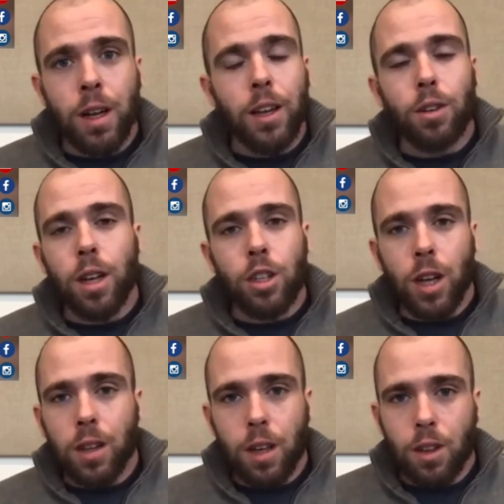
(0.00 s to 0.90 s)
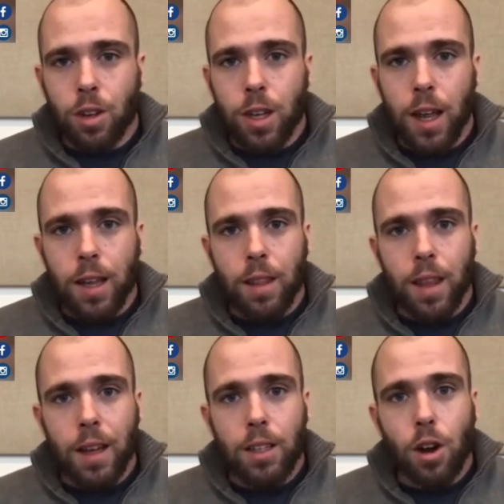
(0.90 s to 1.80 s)
and you touched on the other day
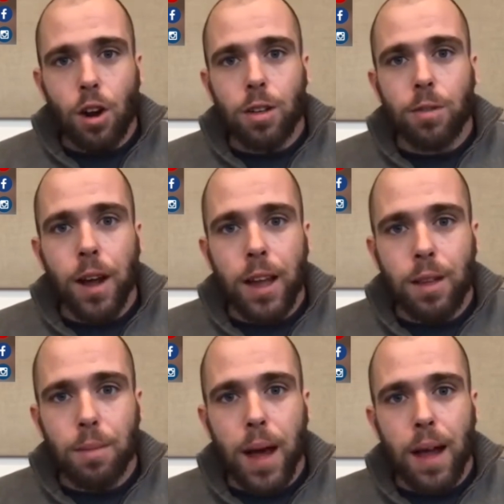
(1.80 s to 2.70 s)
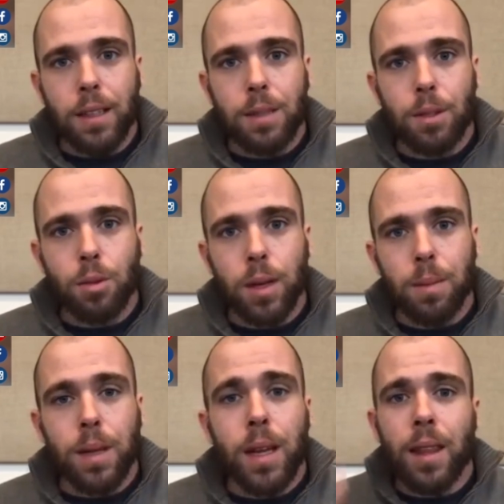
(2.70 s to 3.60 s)
that it's hard to find the balance
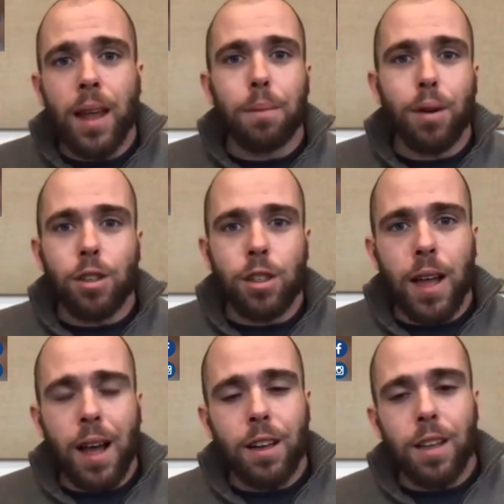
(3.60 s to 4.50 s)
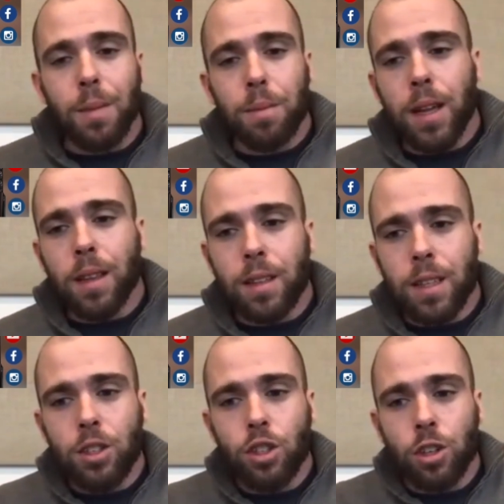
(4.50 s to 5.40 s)
between being that personality and being the
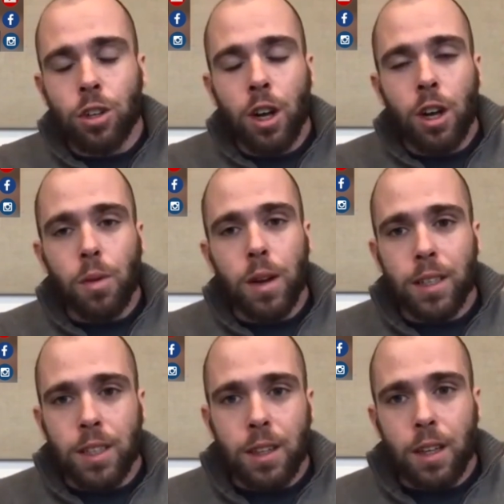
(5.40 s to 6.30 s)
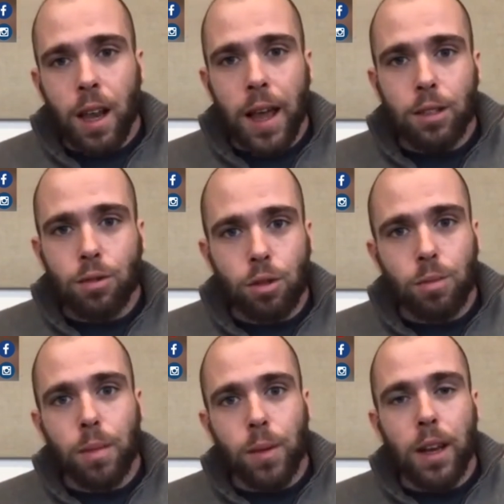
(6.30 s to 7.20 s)
teacher when it's in the
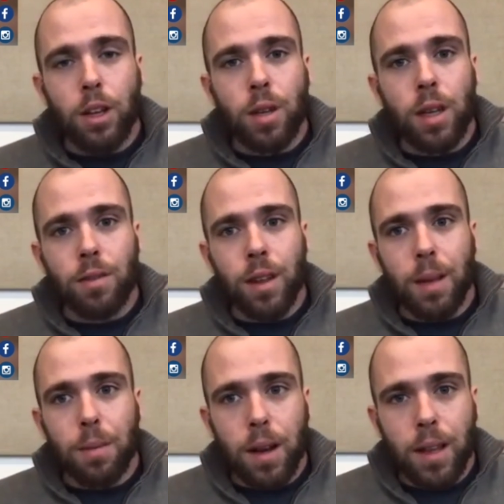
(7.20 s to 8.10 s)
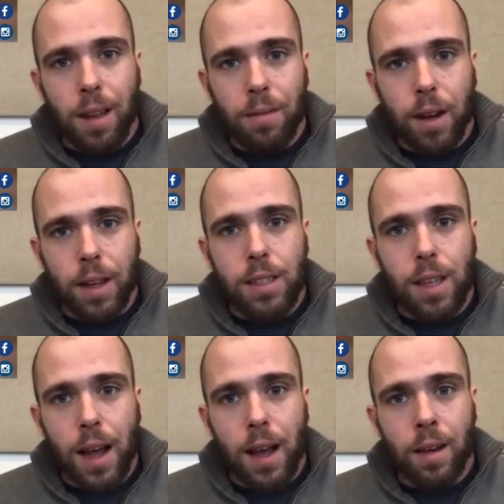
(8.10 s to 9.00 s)
classroom. Can you give anybody advice
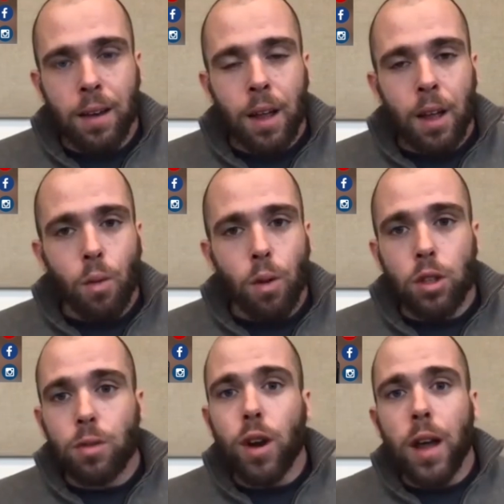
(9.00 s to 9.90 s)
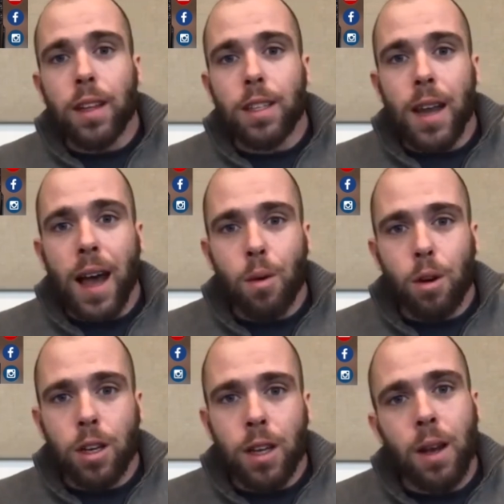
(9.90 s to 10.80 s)
on what you try that's not
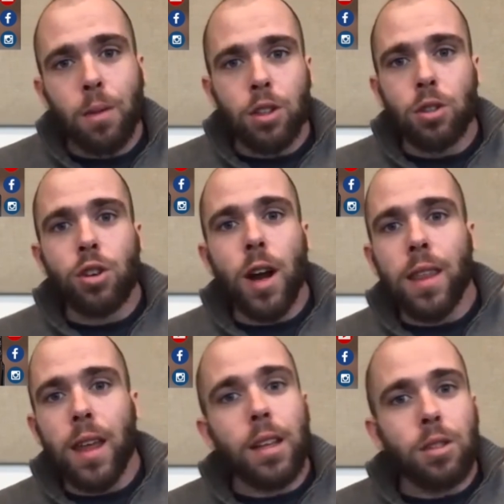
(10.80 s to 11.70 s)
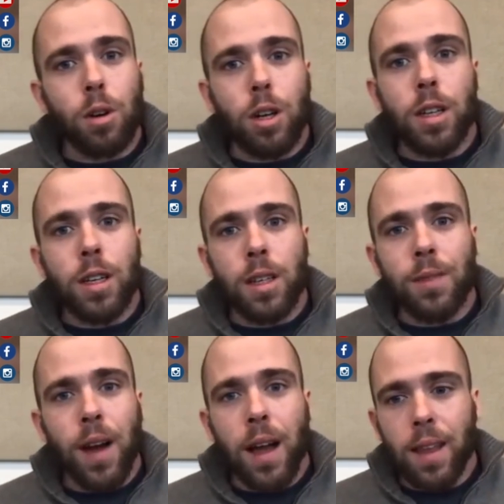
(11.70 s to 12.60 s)
working and what you try that is working to
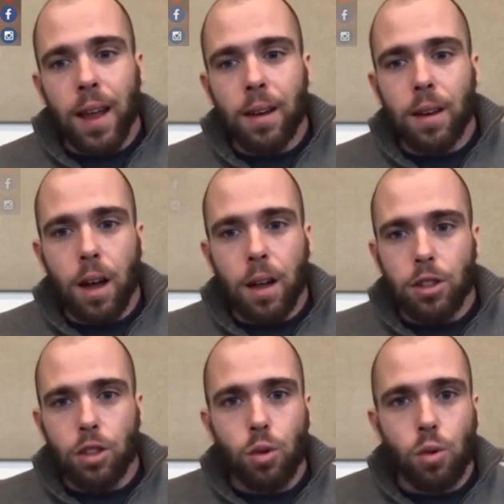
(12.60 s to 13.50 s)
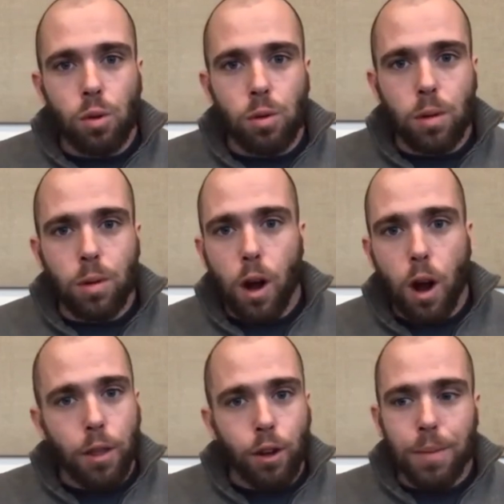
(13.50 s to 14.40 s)
find that uh, school
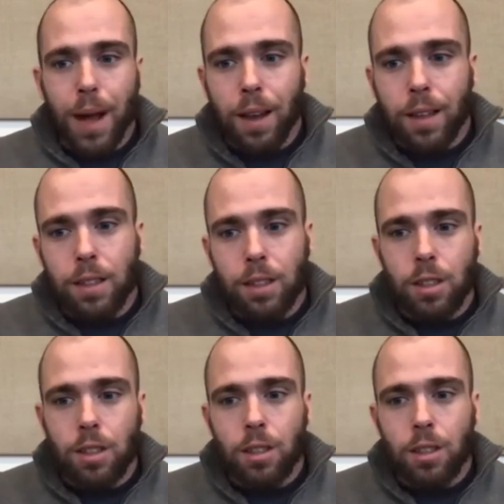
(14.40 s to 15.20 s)
author balance?